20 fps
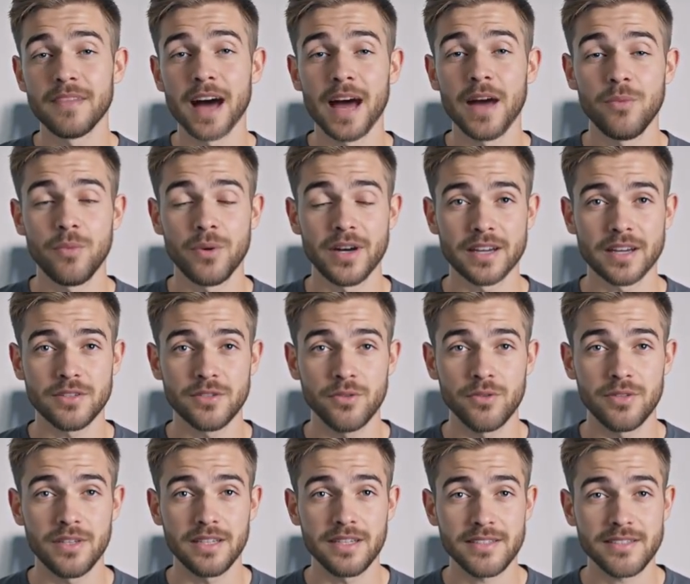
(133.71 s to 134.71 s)
I ran
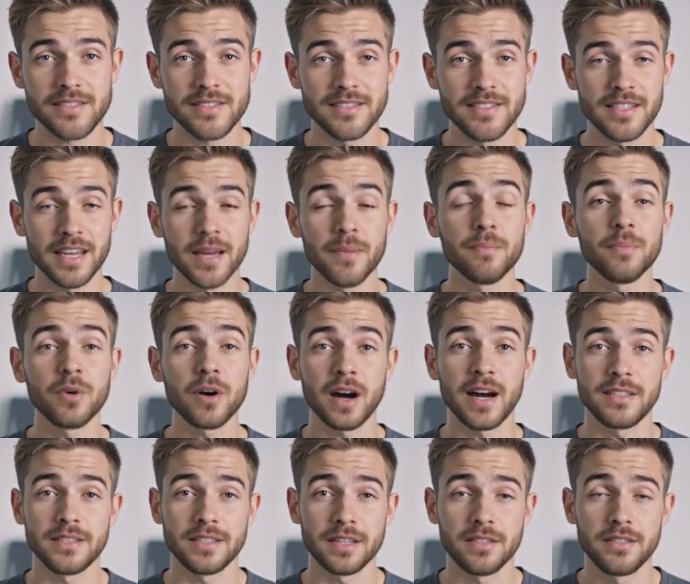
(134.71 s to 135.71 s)
through this same
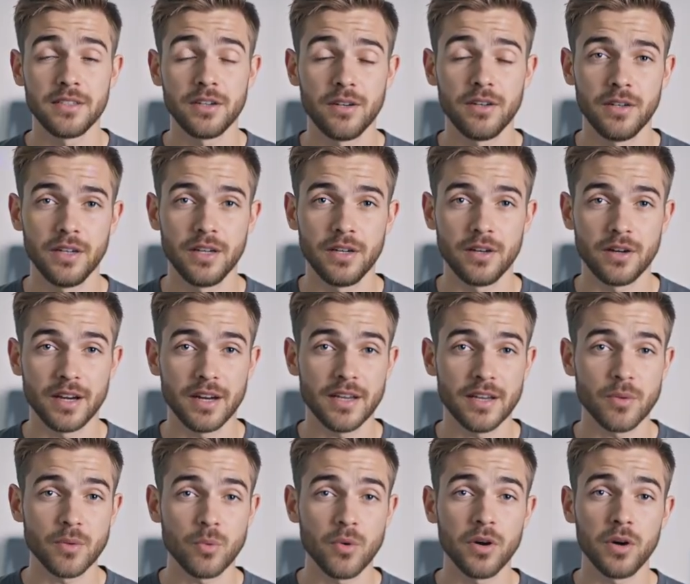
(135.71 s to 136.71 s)
process earlier,
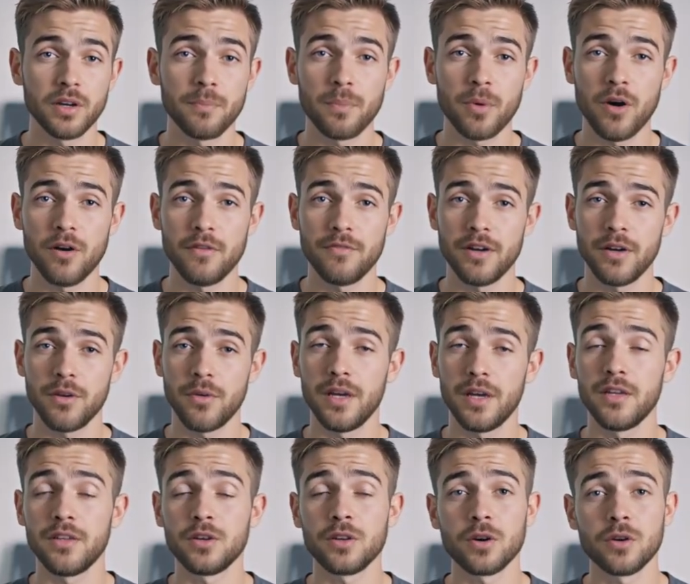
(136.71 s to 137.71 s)
and it worked
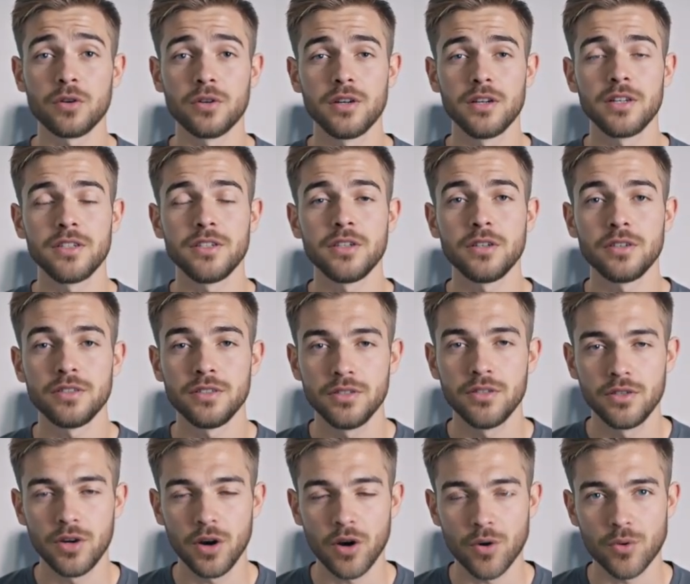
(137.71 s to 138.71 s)
perfectly. No glitches,
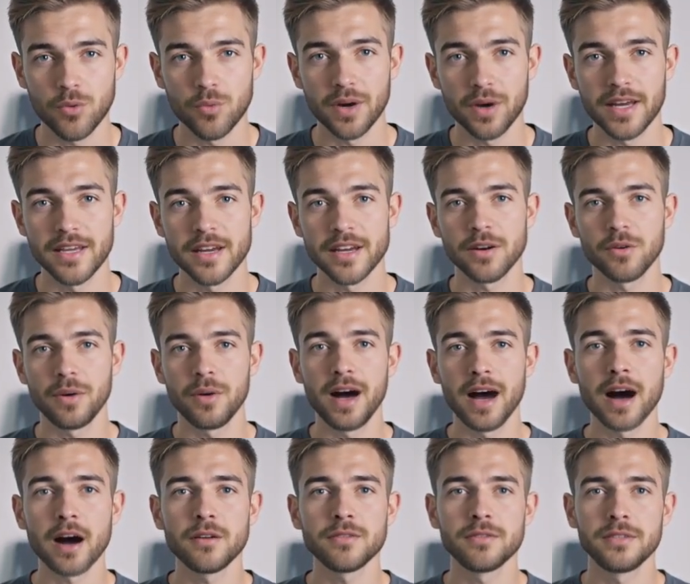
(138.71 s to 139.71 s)
no waiting
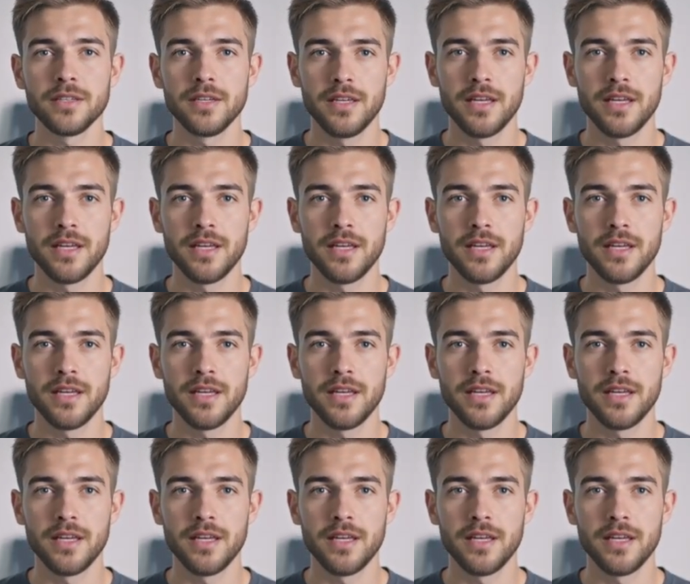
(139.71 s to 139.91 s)
around.